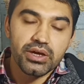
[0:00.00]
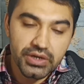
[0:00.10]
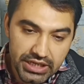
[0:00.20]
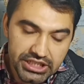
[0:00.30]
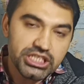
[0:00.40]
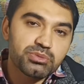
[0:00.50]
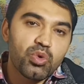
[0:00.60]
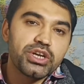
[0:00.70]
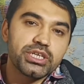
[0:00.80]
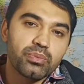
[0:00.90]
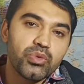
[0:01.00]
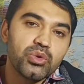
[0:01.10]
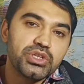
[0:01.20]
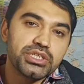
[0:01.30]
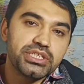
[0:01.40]
religious point of
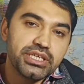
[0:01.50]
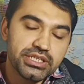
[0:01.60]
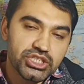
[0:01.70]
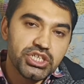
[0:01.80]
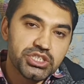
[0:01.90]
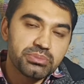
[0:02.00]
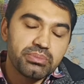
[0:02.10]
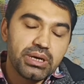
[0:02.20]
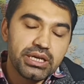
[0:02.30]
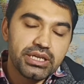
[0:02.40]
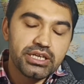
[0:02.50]
view, that their church might